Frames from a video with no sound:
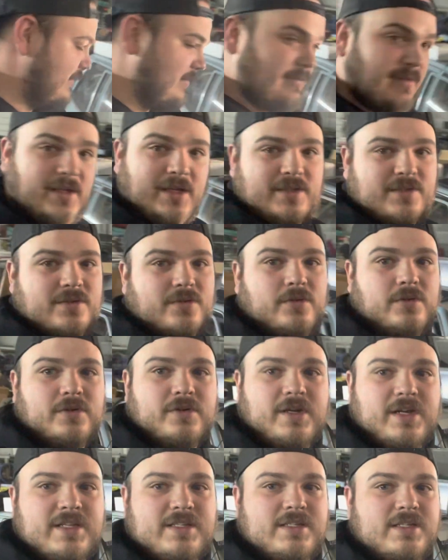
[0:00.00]
The lights are going
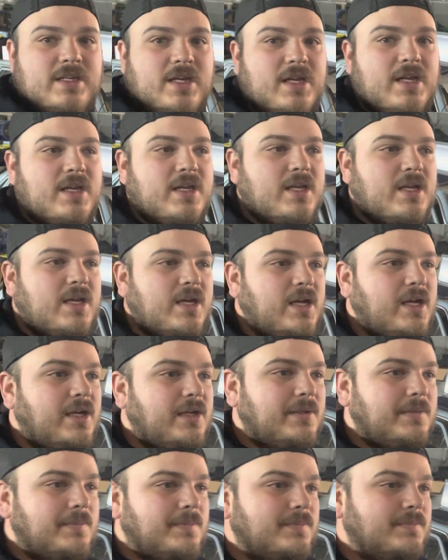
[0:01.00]
crazy.
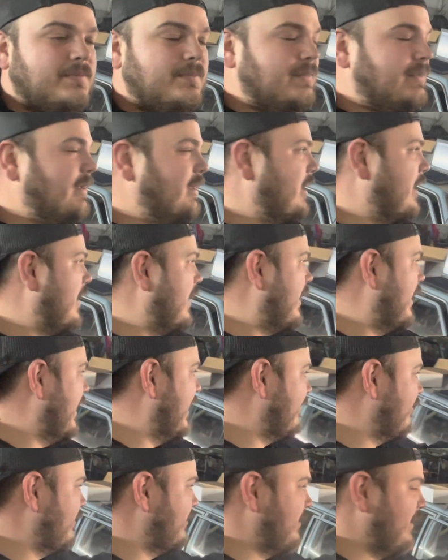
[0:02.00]

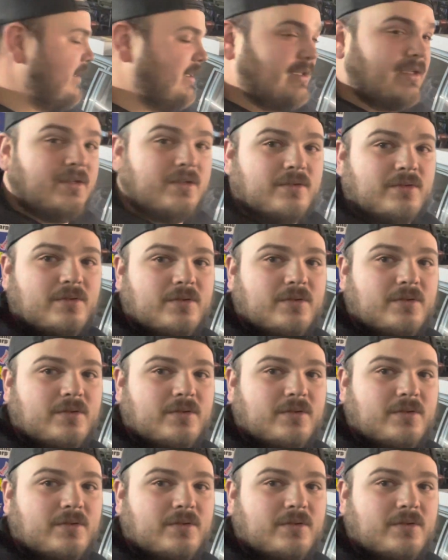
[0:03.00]
Everything.